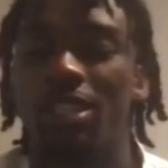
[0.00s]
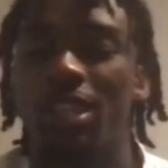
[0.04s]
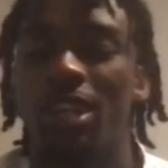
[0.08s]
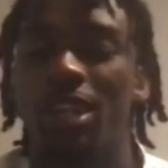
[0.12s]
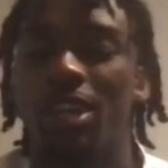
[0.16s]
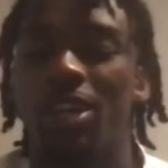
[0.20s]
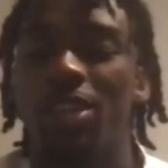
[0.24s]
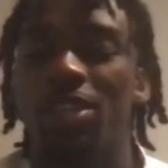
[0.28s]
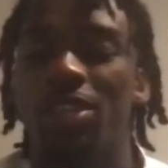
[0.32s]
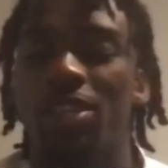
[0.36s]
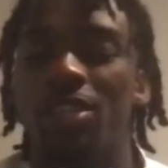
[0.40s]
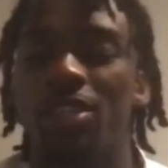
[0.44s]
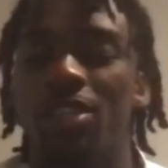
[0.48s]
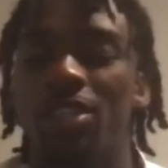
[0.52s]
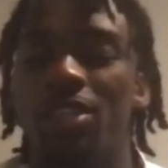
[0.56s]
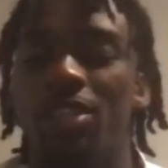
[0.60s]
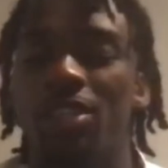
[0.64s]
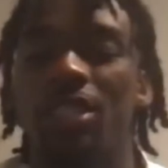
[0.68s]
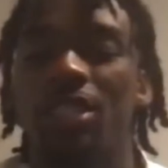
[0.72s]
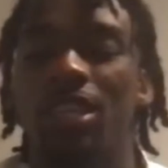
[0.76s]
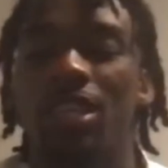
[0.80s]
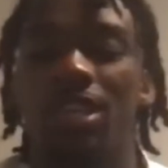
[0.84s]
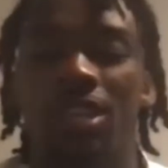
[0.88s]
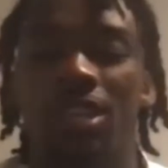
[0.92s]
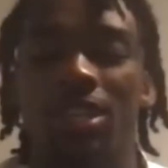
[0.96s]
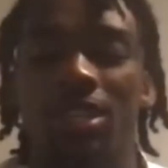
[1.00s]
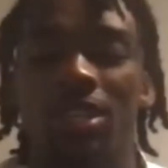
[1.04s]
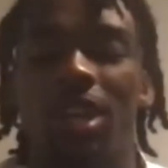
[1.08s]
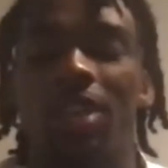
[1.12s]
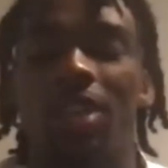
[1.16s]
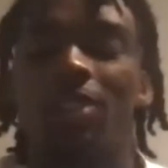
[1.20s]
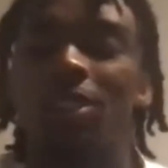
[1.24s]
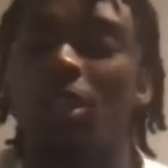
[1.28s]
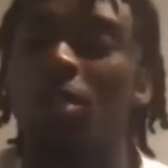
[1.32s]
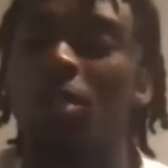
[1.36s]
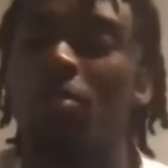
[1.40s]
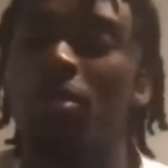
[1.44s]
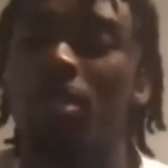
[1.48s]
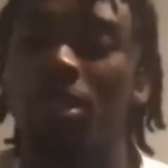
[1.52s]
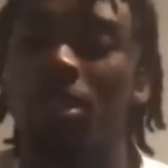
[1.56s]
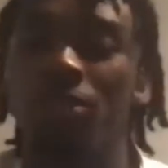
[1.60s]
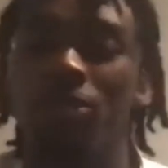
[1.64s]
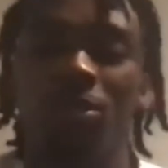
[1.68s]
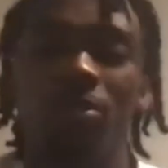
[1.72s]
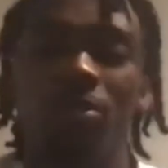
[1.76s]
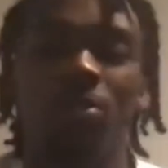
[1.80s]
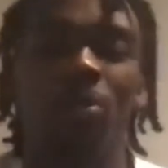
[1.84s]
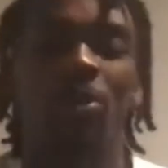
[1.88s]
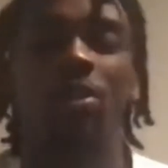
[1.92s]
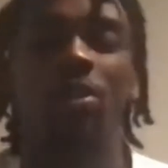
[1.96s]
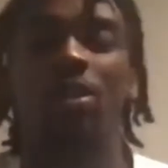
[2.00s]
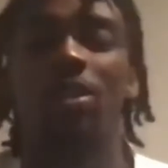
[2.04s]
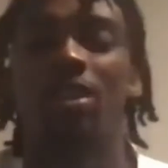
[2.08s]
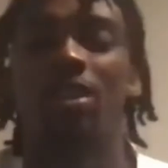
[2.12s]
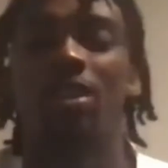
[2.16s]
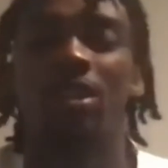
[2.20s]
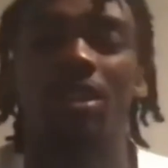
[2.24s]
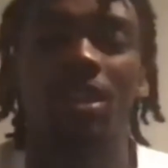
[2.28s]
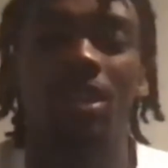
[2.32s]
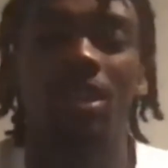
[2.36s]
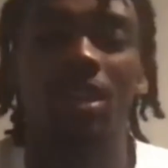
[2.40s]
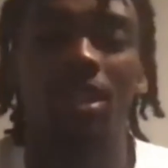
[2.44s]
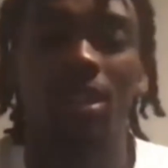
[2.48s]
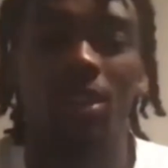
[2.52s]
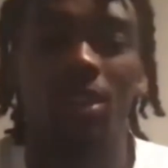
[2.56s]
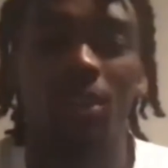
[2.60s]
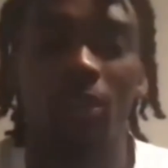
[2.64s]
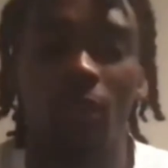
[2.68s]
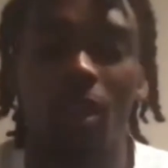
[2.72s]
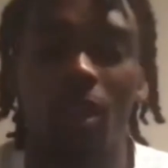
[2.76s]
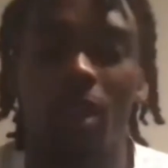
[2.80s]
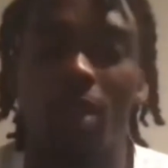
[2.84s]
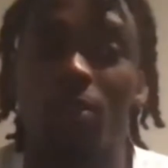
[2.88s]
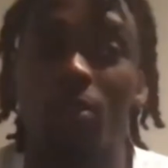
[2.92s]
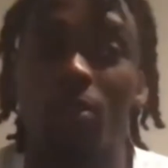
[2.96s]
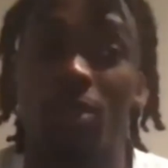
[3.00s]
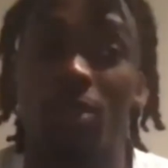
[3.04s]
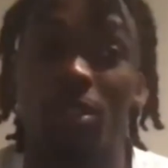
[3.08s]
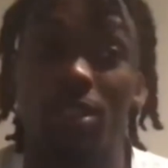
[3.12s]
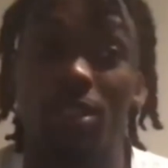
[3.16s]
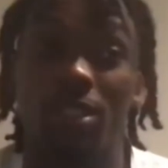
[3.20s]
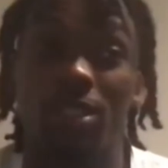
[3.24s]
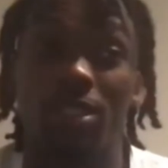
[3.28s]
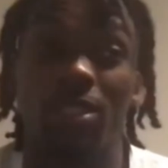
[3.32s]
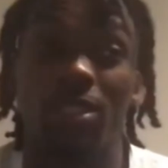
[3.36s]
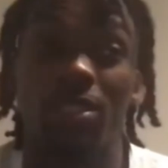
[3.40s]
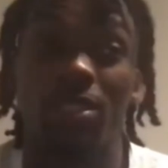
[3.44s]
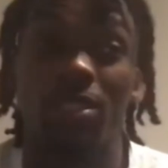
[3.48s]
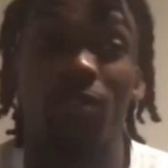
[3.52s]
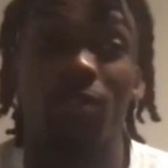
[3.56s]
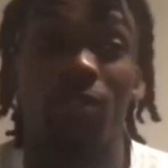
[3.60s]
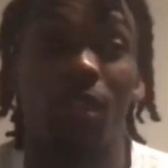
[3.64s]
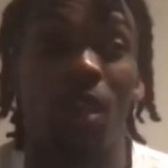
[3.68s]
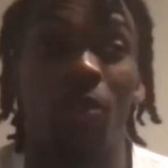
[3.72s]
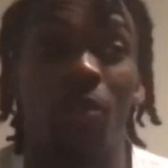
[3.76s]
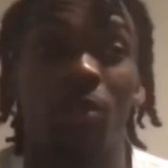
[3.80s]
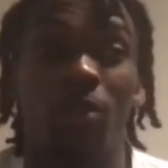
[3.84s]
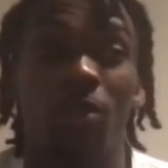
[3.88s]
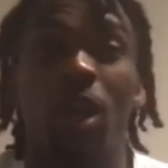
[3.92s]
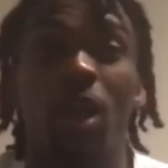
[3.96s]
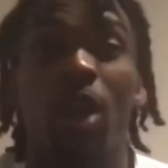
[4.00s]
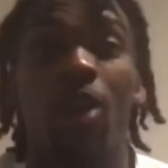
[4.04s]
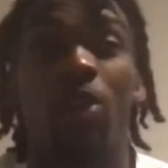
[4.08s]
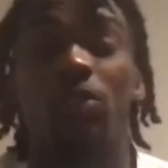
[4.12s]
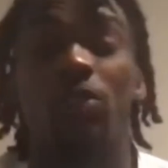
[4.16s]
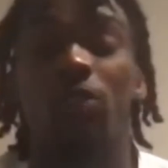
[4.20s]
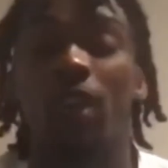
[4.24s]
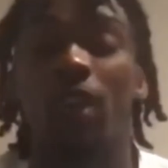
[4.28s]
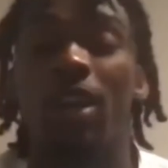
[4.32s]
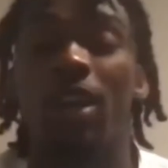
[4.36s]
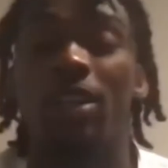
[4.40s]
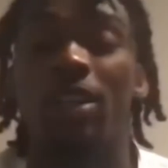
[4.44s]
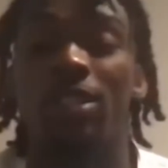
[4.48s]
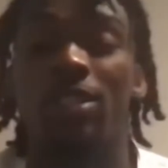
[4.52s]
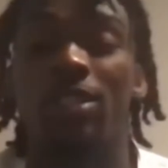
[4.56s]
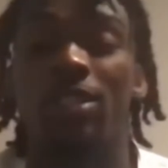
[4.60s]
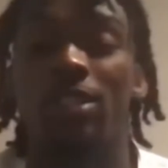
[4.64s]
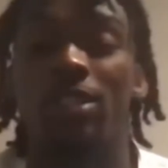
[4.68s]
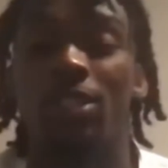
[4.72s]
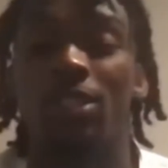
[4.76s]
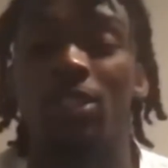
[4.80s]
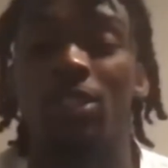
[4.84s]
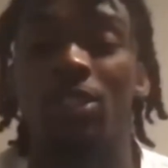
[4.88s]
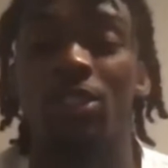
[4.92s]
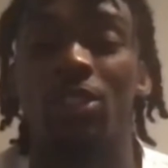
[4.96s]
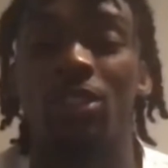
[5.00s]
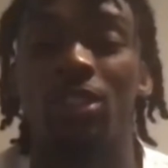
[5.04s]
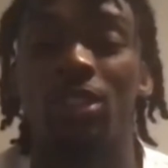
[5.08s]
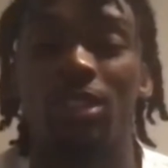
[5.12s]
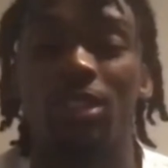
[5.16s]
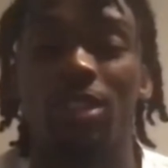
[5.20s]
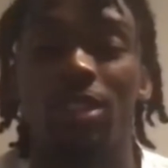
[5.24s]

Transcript: I would say I started playing football when I was 5 years old.